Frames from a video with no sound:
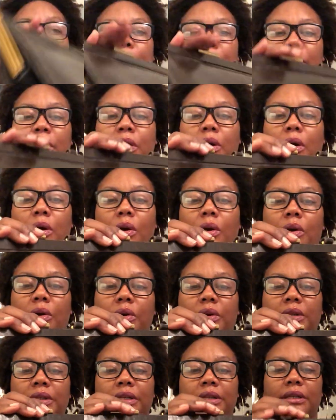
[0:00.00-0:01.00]

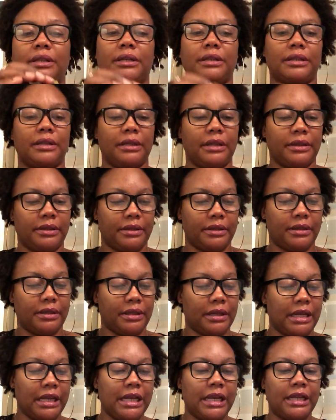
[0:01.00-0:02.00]
because
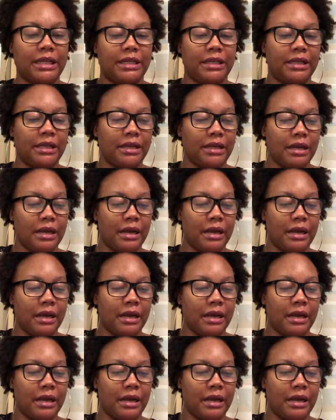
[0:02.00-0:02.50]
it's